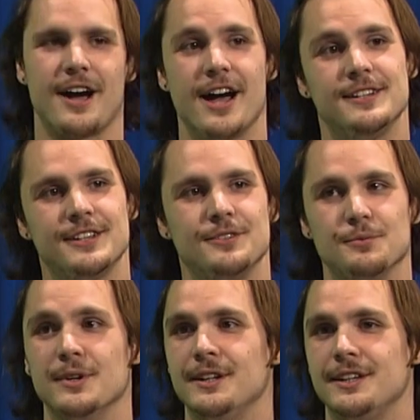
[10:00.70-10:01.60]
I did
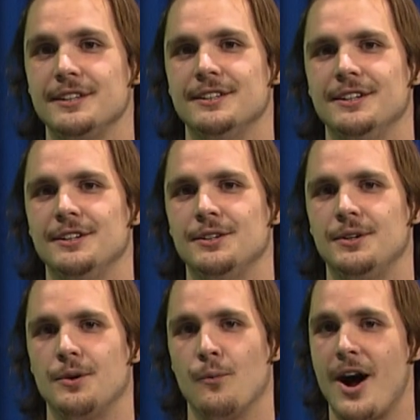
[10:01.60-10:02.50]
really
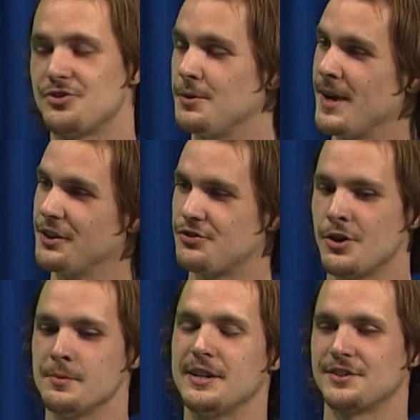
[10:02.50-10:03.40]
want you to be on the
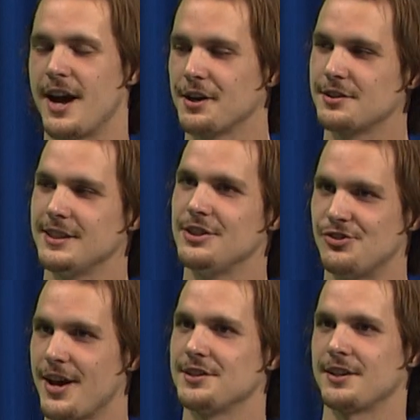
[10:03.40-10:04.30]
show because honestly,
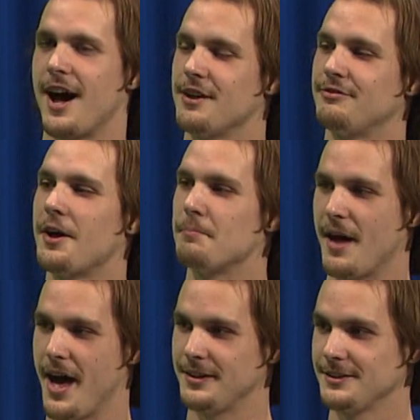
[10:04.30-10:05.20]
Jess, I felt
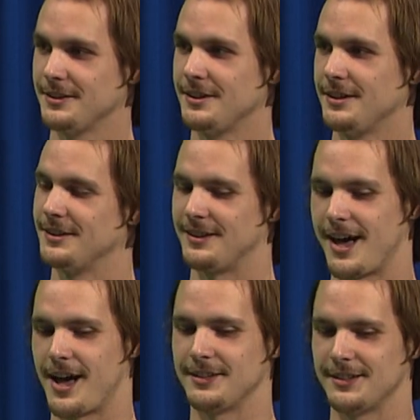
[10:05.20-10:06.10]
bad
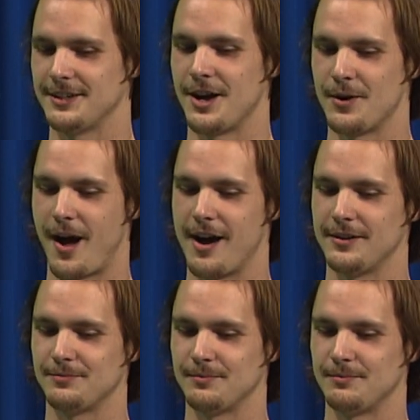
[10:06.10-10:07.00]
that you know I,